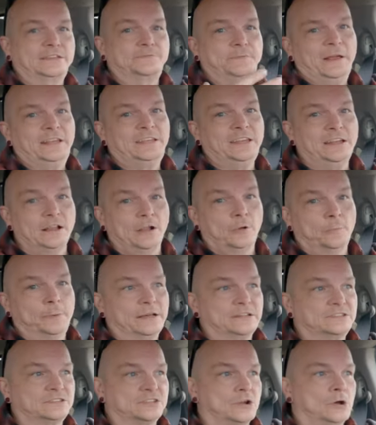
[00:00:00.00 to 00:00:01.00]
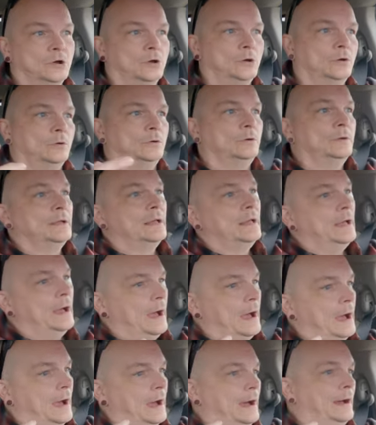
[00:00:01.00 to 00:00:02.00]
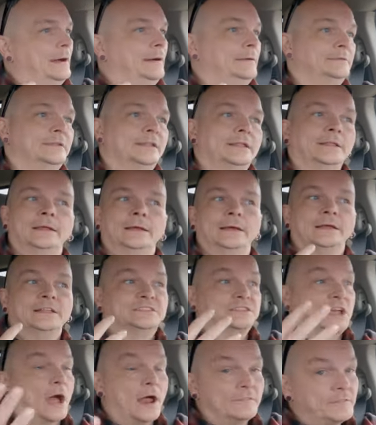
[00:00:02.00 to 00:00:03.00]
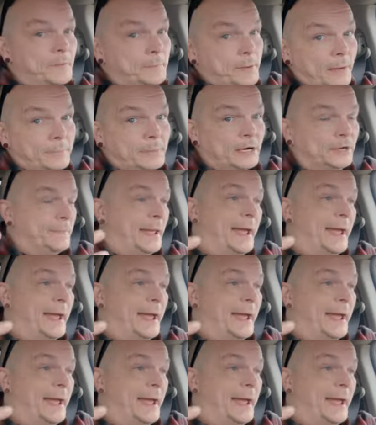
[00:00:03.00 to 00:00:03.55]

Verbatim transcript: expecting a little bit of snow. Uh, it's kind of a bummer,